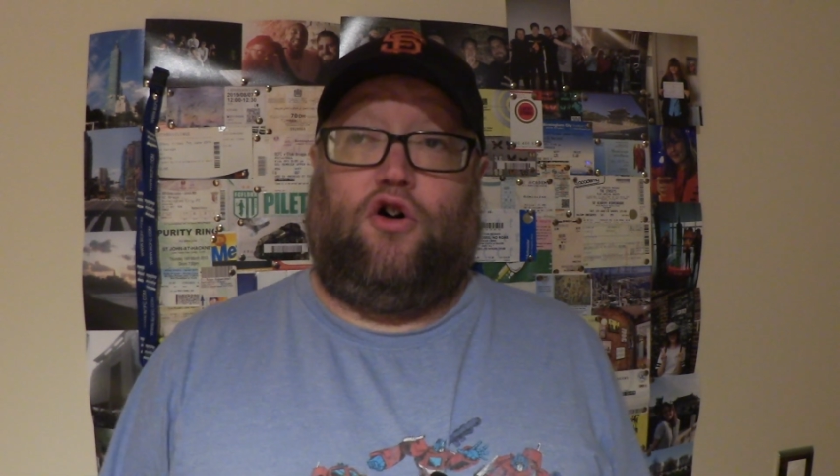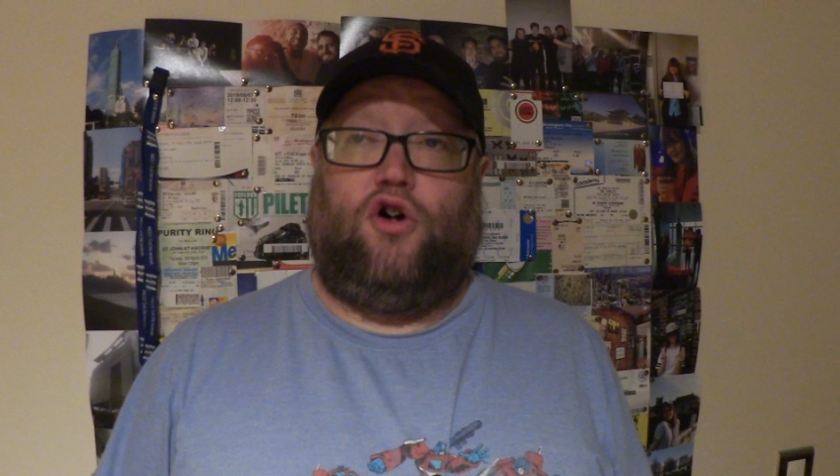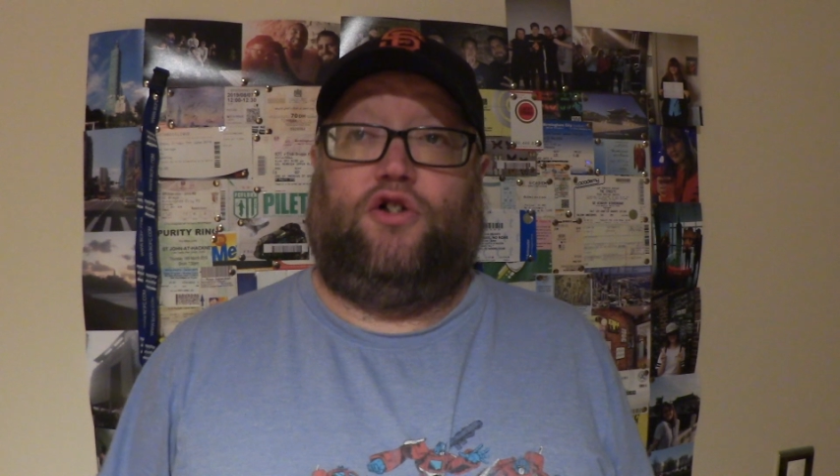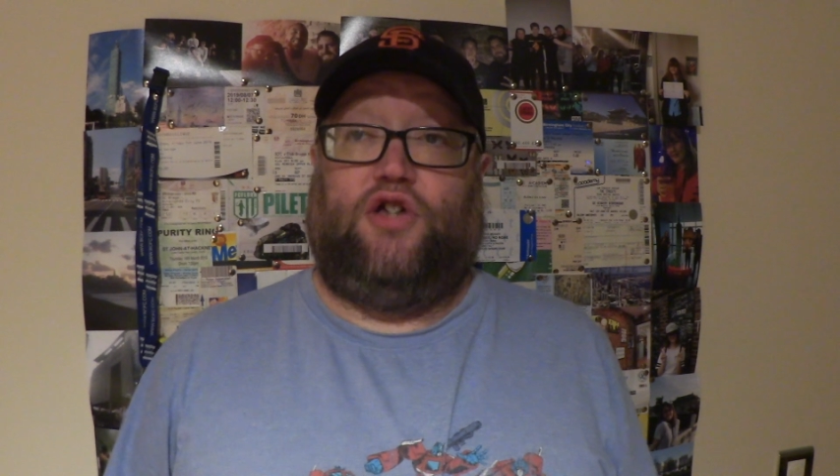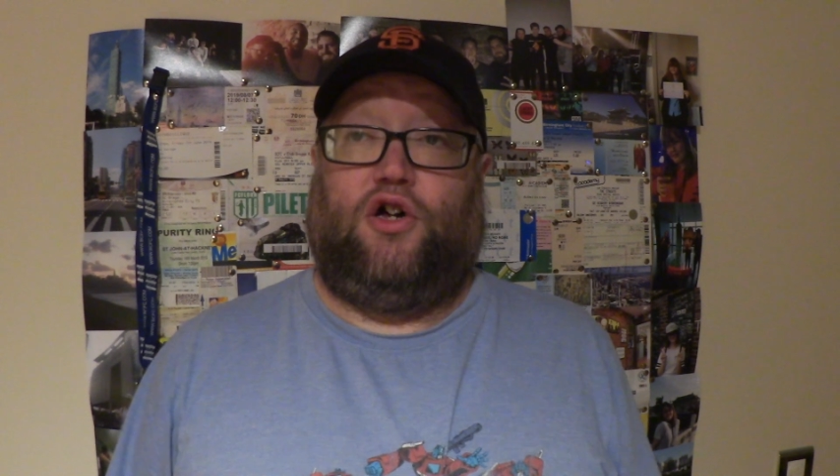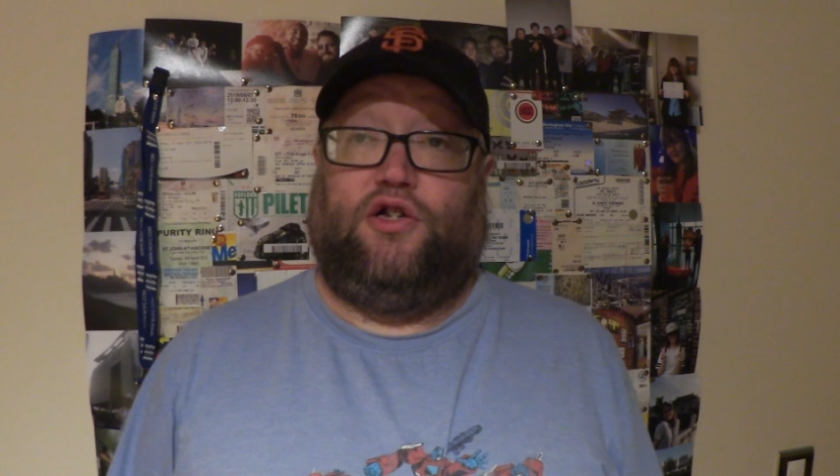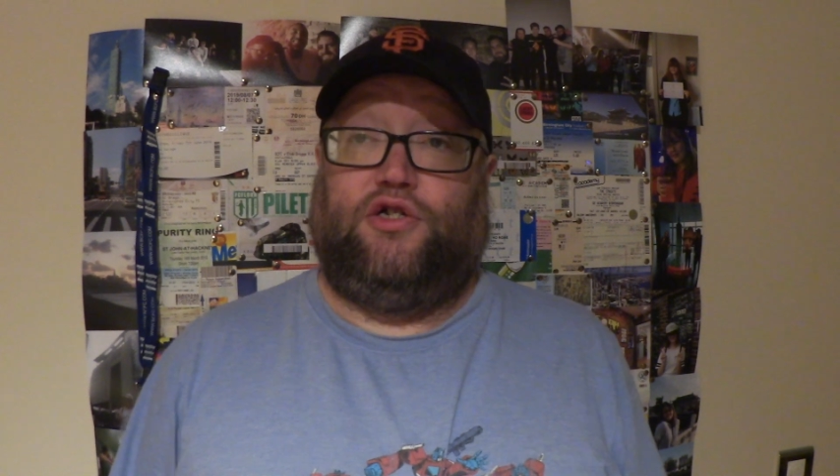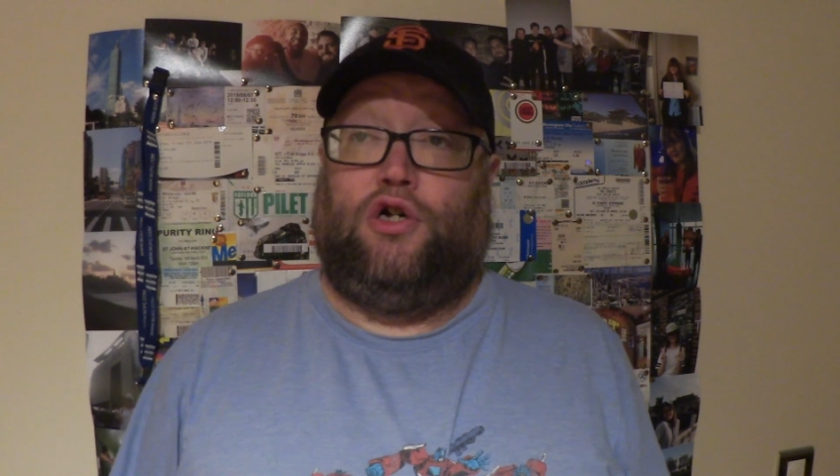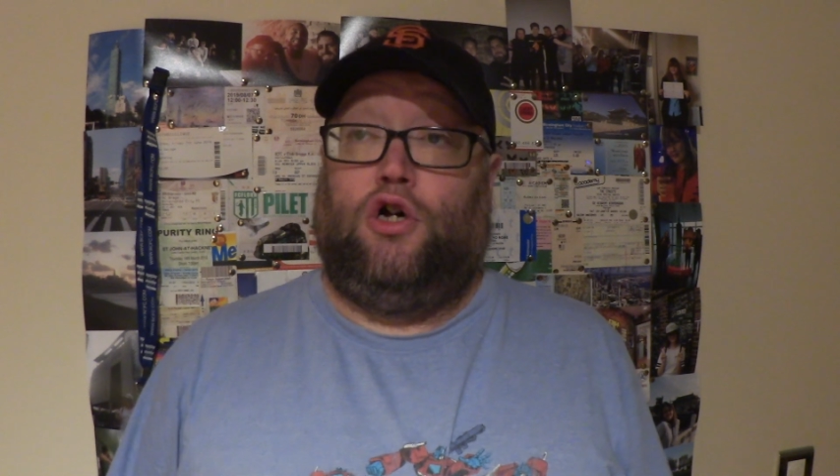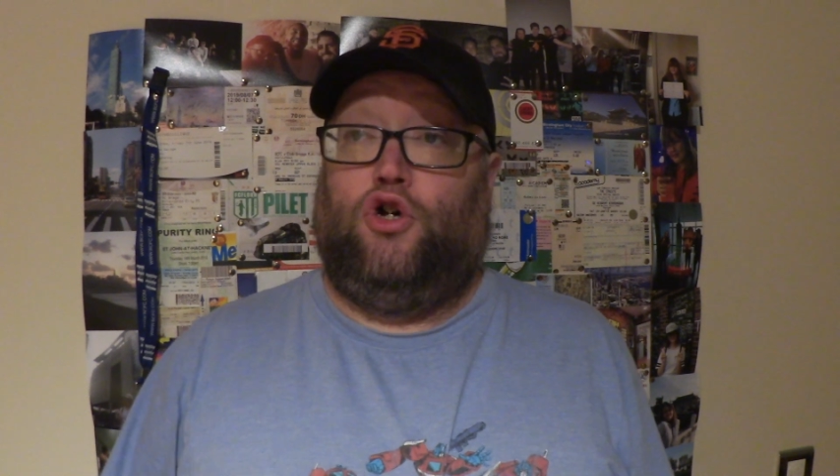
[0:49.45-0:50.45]
Kong
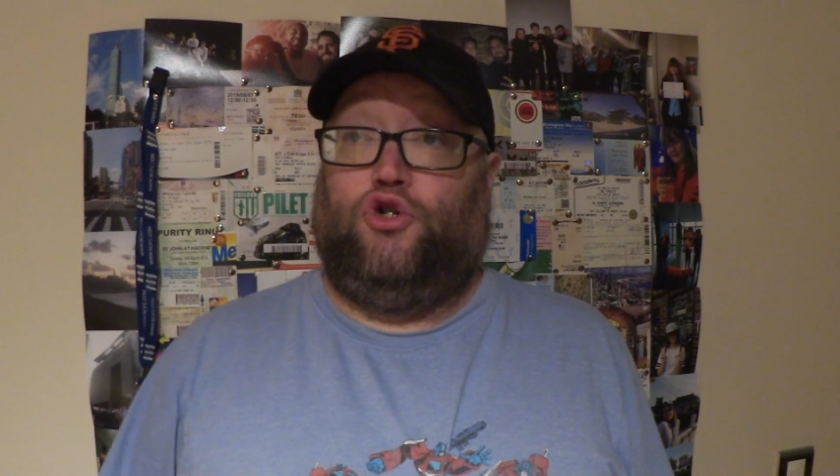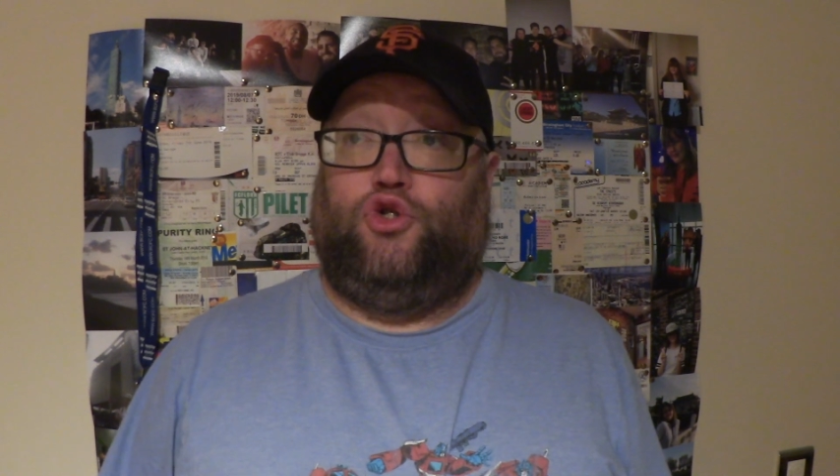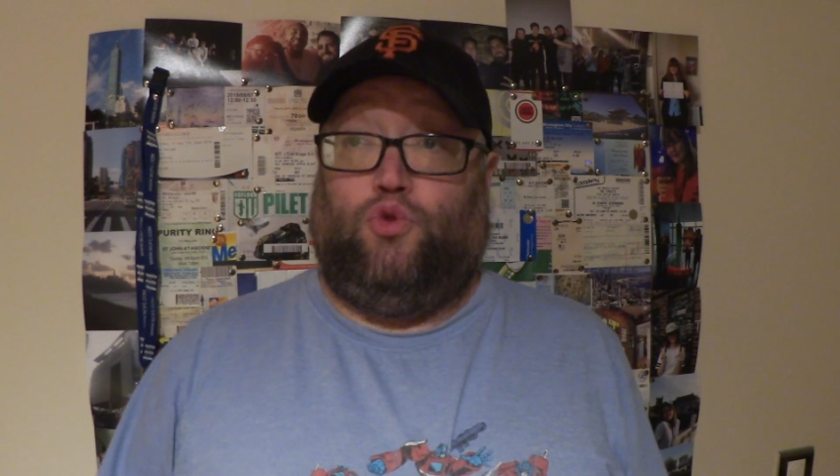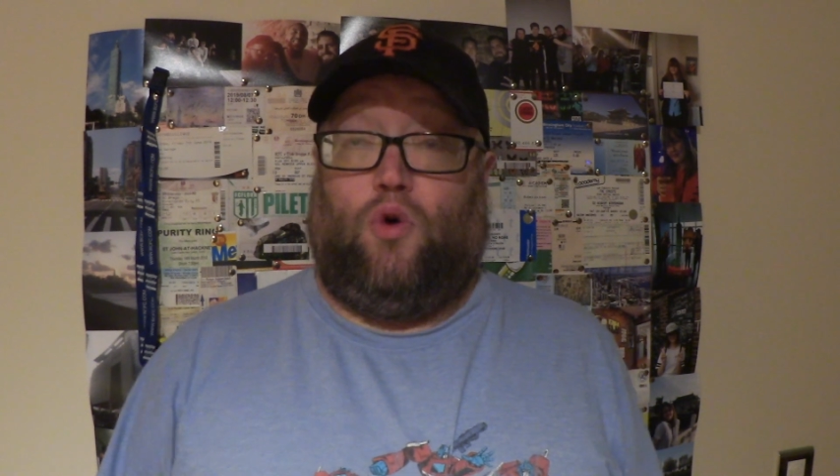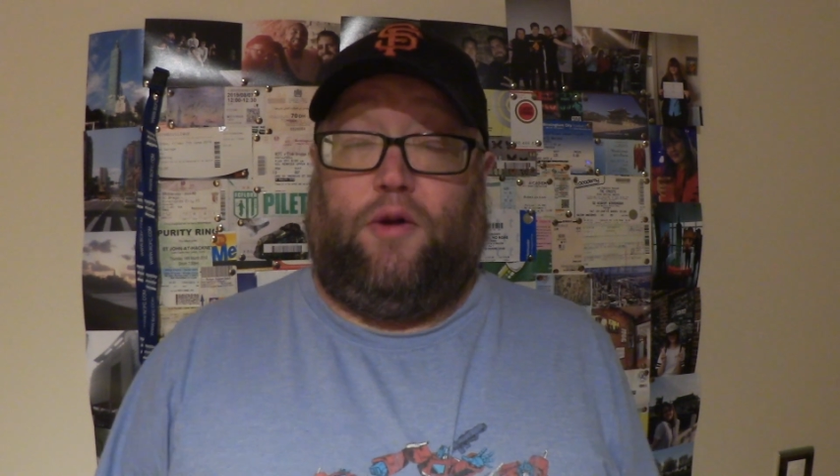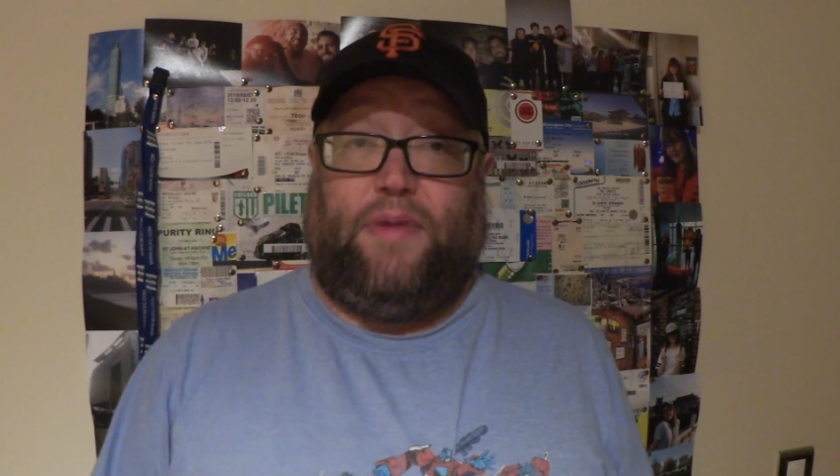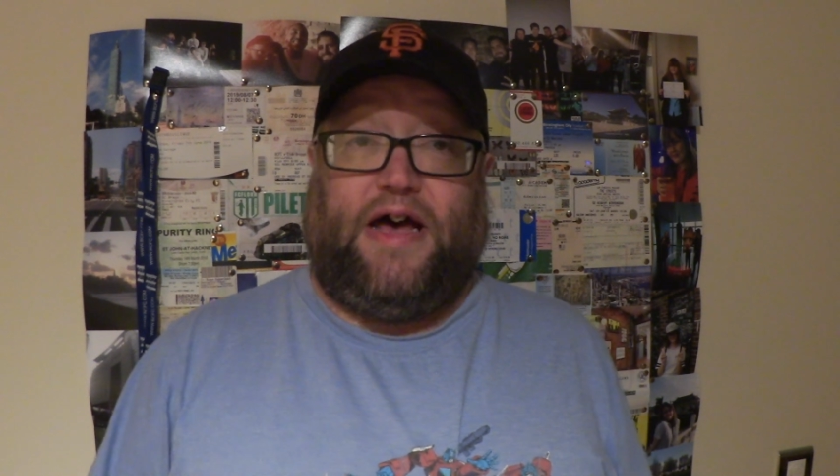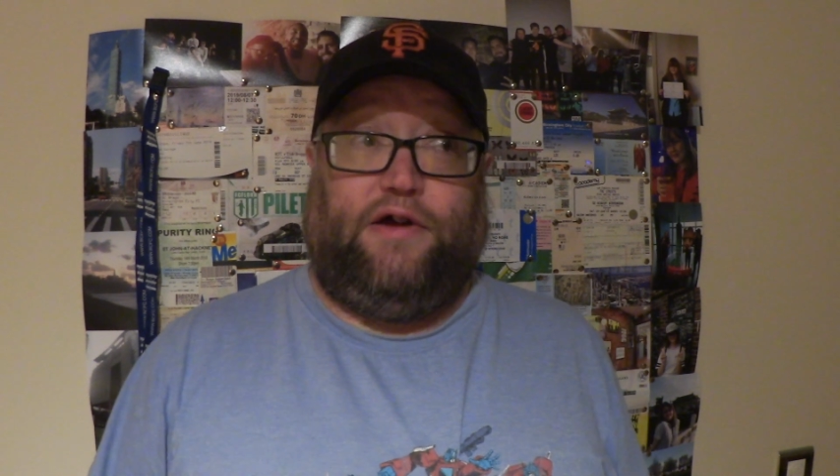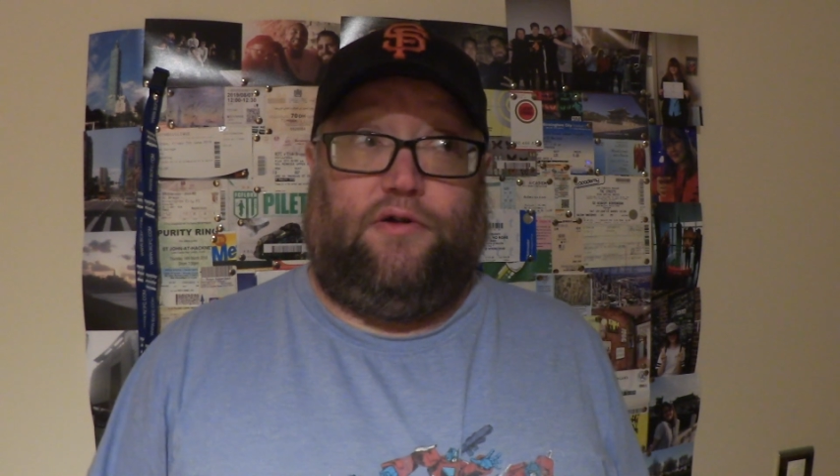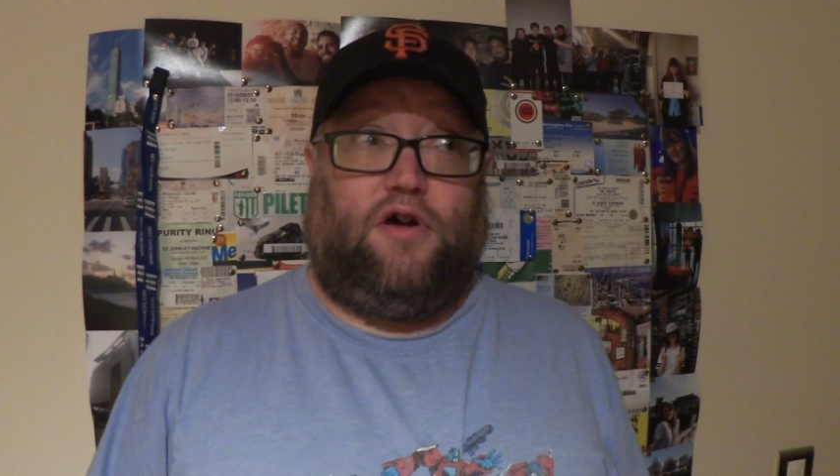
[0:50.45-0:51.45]
dollars to £1.